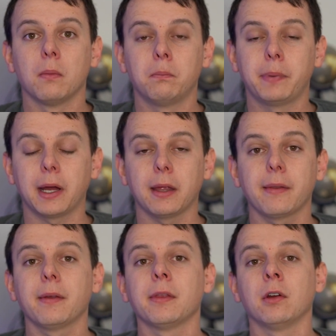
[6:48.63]

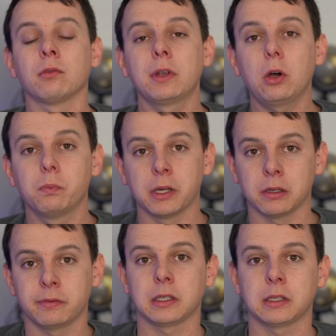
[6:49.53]
But the real
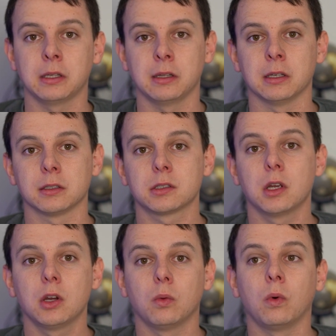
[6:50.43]
benefit to this
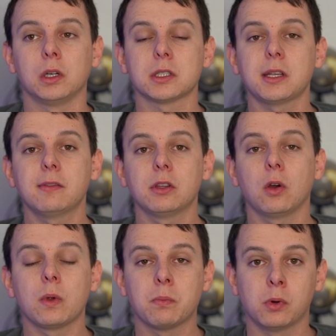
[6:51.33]
was, even though
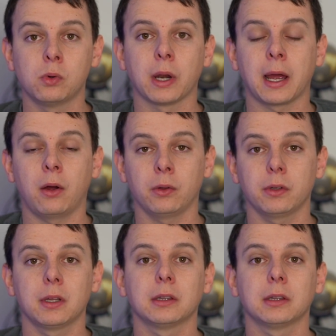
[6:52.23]
we pulled out,